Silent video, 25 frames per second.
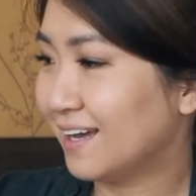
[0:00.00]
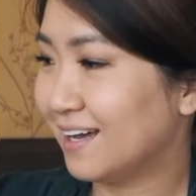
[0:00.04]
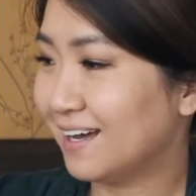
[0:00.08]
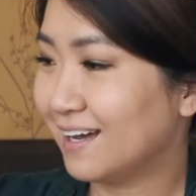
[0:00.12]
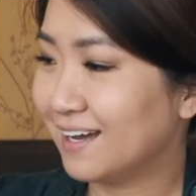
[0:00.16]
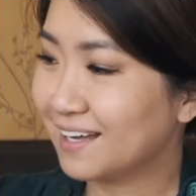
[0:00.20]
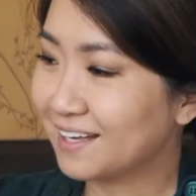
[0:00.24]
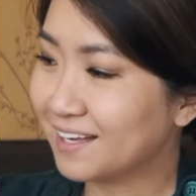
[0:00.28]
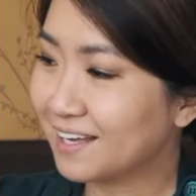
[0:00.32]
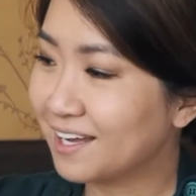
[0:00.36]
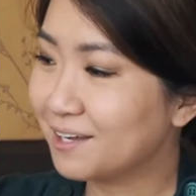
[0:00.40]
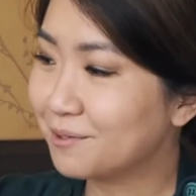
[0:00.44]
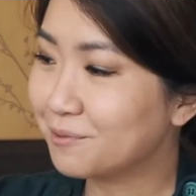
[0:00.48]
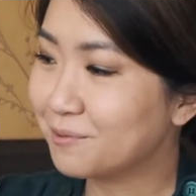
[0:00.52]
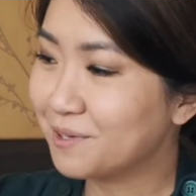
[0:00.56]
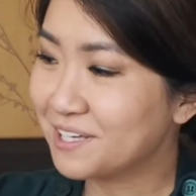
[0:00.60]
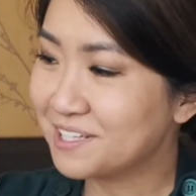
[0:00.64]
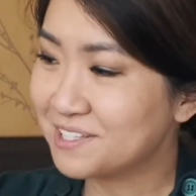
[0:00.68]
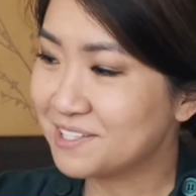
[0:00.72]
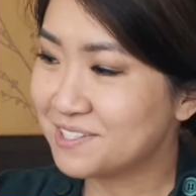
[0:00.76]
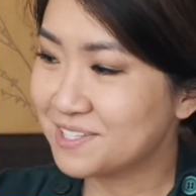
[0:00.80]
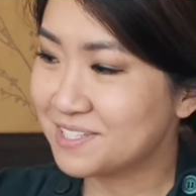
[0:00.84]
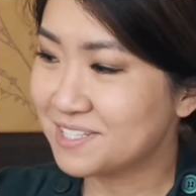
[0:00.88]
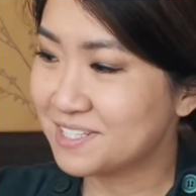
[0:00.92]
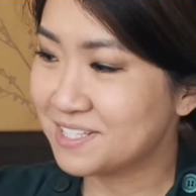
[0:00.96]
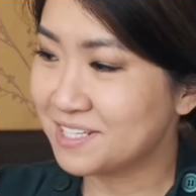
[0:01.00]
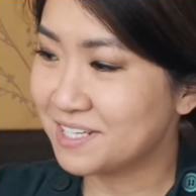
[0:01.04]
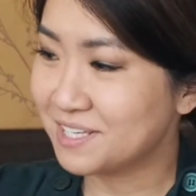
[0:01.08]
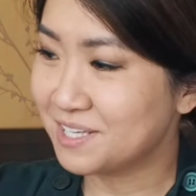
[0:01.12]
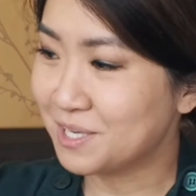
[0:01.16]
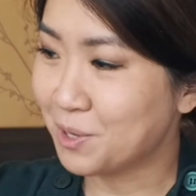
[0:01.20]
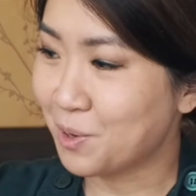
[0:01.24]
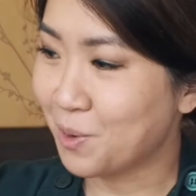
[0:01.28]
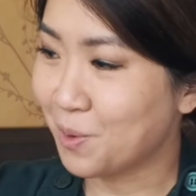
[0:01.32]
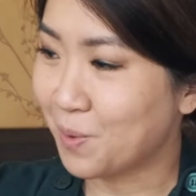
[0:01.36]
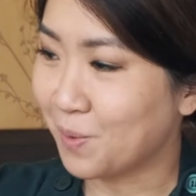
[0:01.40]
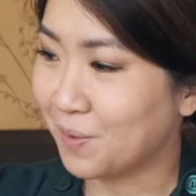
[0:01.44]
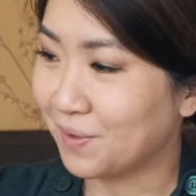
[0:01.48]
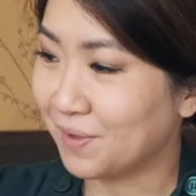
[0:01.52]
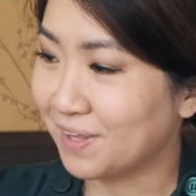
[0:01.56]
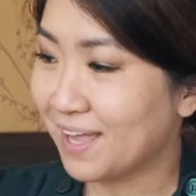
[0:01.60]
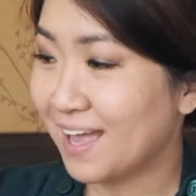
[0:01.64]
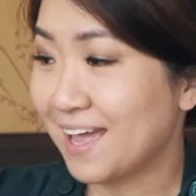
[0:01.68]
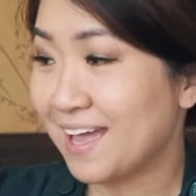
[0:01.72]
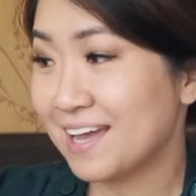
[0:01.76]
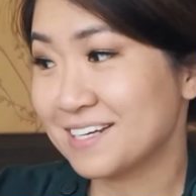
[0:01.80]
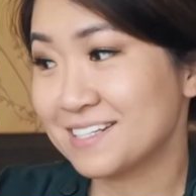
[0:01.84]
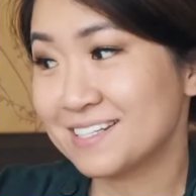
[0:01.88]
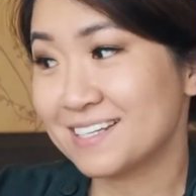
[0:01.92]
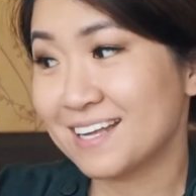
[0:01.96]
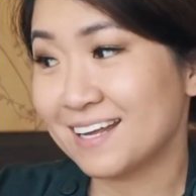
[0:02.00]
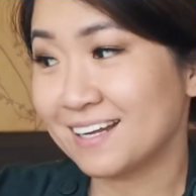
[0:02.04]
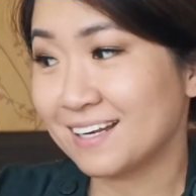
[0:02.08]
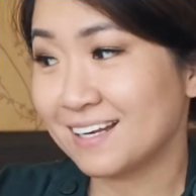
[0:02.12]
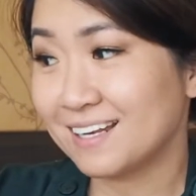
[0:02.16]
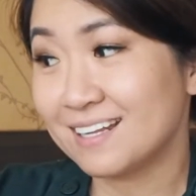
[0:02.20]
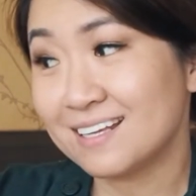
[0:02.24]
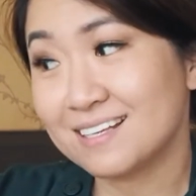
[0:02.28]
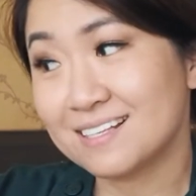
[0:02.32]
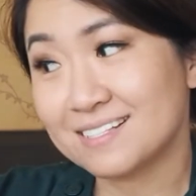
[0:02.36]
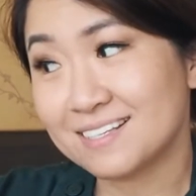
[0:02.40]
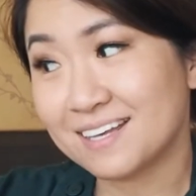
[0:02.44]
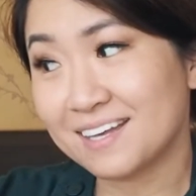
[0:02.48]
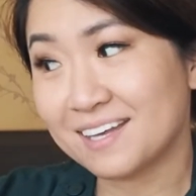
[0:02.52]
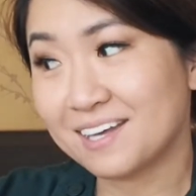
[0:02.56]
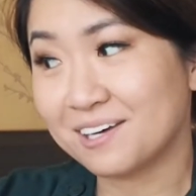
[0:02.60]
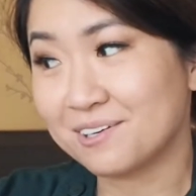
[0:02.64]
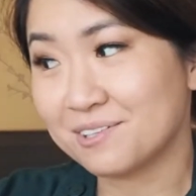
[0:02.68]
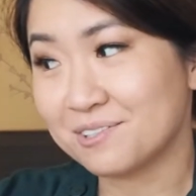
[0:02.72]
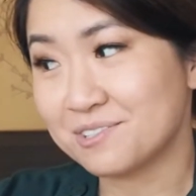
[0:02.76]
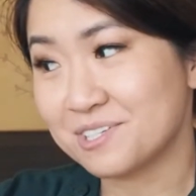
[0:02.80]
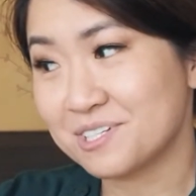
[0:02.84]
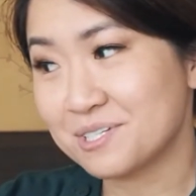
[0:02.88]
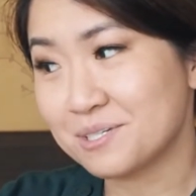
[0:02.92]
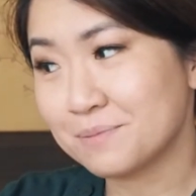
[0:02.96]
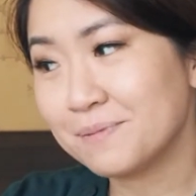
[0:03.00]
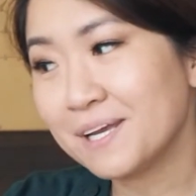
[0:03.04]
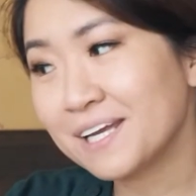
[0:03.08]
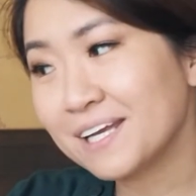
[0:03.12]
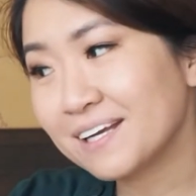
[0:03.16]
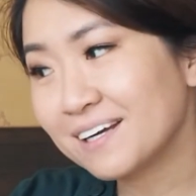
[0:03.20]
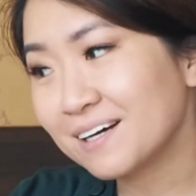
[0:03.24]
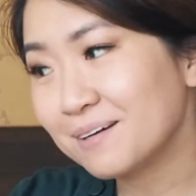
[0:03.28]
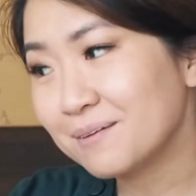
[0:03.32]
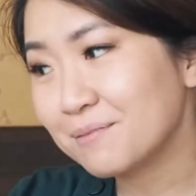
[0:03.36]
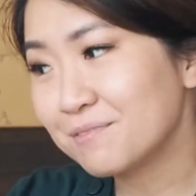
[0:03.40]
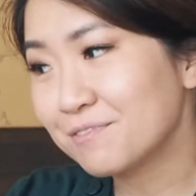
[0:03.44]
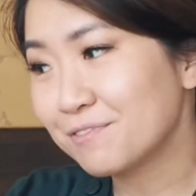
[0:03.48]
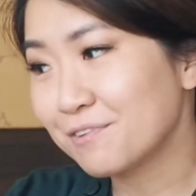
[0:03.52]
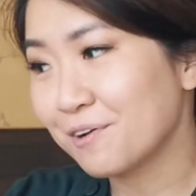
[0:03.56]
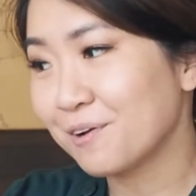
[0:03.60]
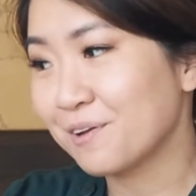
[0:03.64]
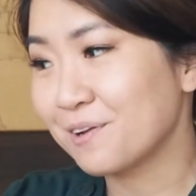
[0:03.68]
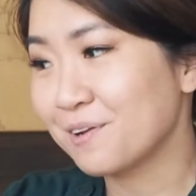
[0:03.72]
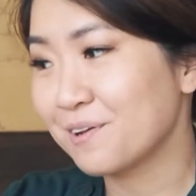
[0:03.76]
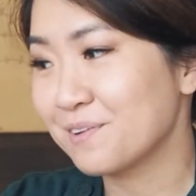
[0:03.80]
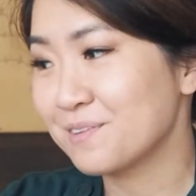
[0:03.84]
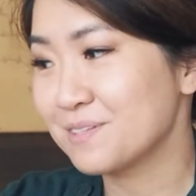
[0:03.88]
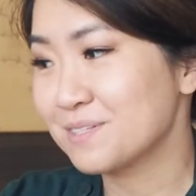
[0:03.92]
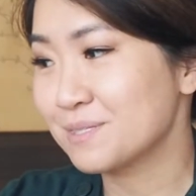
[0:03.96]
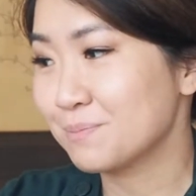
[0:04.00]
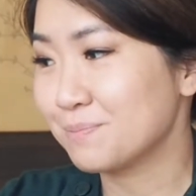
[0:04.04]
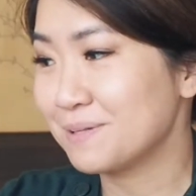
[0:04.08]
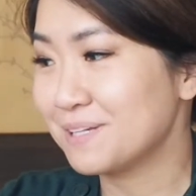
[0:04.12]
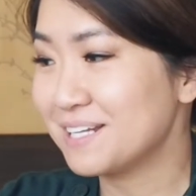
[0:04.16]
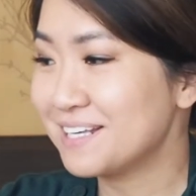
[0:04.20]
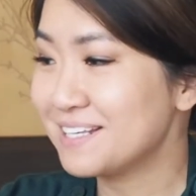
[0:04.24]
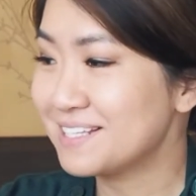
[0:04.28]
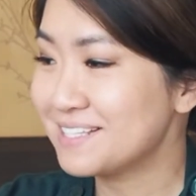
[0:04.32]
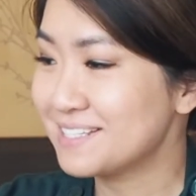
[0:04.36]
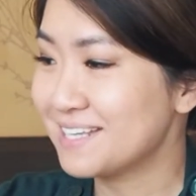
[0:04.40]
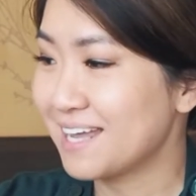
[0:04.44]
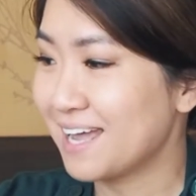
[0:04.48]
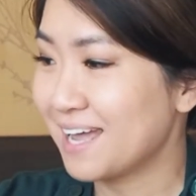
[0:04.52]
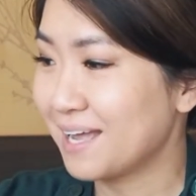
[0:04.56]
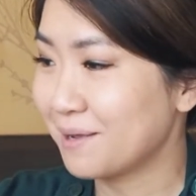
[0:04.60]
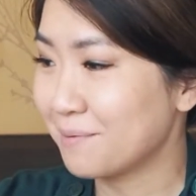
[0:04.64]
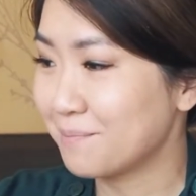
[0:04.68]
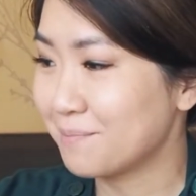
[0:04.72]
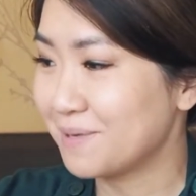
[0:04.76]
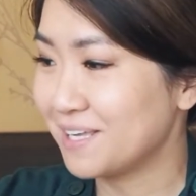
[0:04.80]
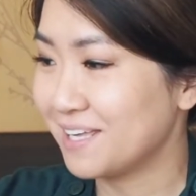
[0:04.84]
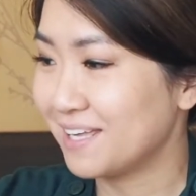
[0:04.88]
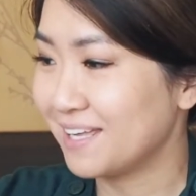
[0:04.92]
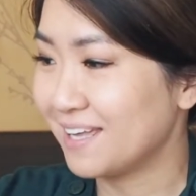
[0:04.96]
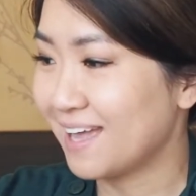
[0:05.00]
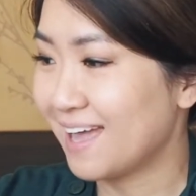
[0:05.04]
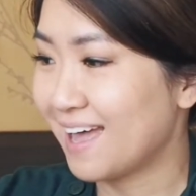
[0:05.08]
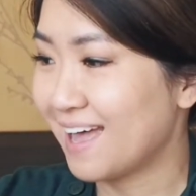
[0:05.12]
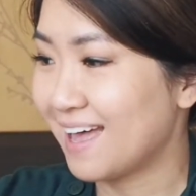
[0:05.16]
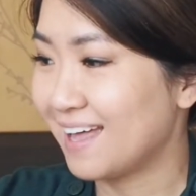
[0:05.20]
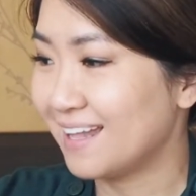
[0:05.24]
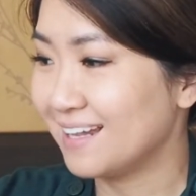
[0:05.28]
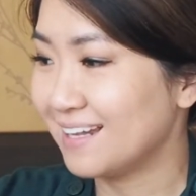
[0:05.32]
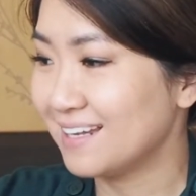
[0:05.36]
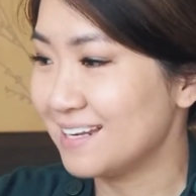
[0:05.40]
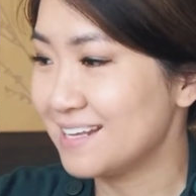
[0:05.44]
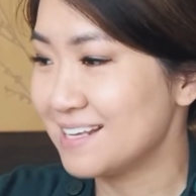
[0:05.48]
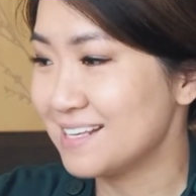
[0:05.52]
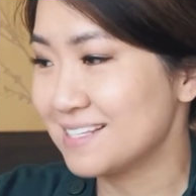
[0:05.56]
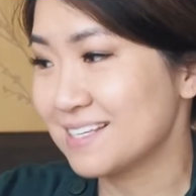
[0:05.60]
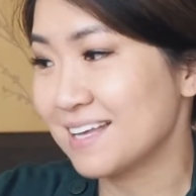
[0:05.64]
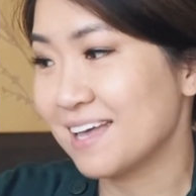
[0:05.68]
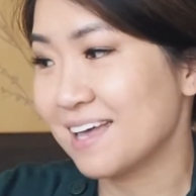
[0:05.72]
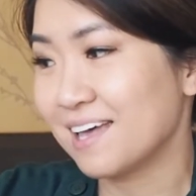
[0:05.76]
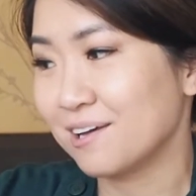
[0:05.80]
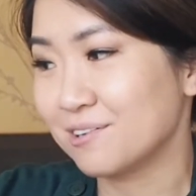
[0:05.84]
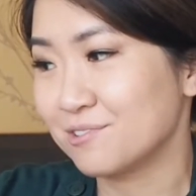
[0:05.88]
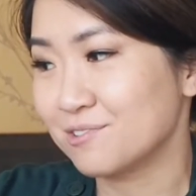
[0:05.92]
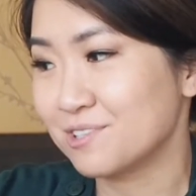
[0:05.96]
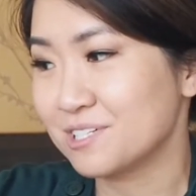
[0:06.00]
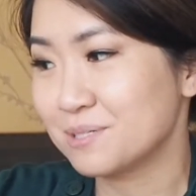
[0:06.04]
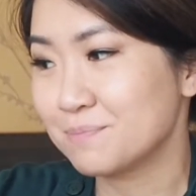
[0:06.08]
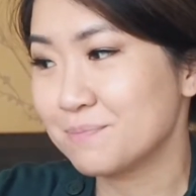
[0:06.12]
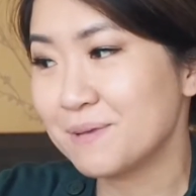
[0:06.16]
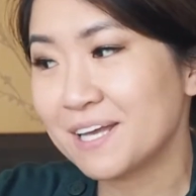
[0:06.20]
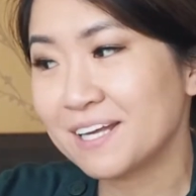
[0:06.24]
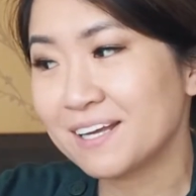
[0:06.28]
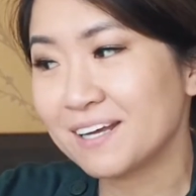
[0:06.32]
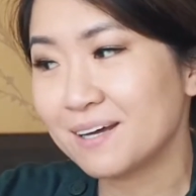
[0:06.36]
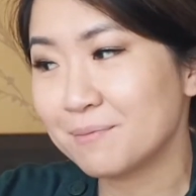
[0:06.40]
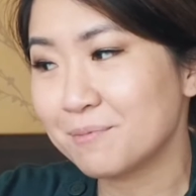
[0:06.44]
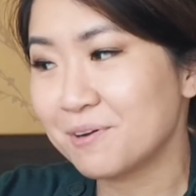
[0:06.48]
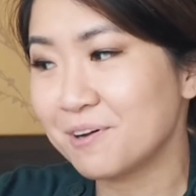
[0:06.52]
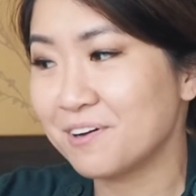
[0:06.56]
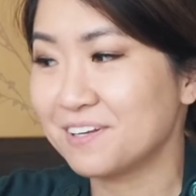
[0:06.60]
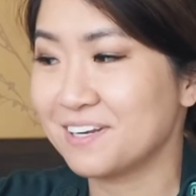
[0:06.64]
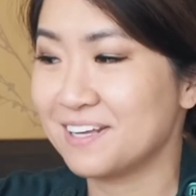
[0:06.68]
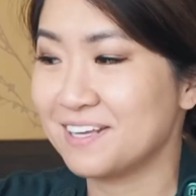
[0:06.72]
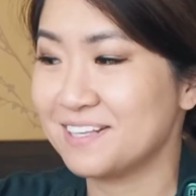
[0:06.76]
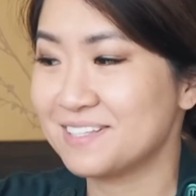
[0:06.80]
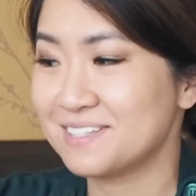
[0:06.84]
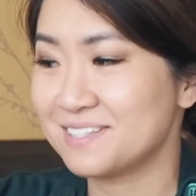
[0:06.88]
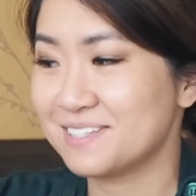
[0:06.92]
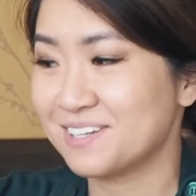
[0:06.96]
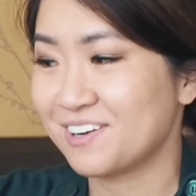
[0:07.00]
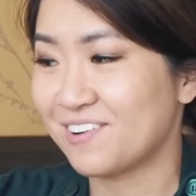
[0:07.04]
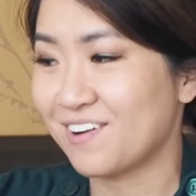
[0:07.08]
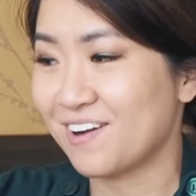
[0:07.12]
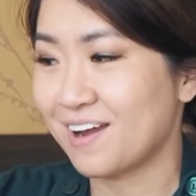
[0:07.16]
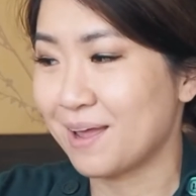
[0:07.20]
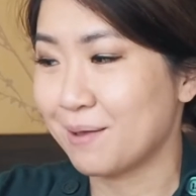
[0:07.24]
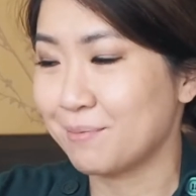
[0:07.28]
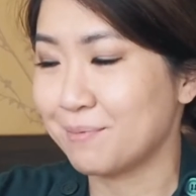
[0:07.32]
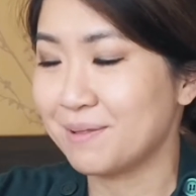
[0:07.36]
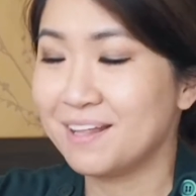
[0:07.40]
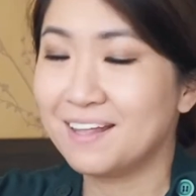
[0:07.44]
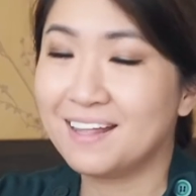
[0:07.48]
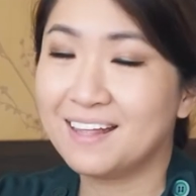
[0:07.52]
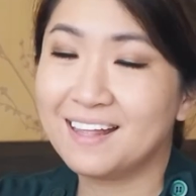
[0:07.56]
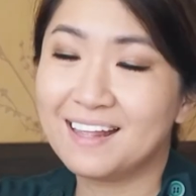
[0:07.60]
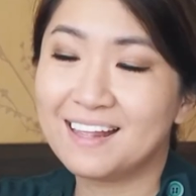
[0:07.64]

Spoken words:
"I can't wait to see your #Lisa Eldridge makeup photos. Please tag me at Lisa Eldridge Makeup on Instagram.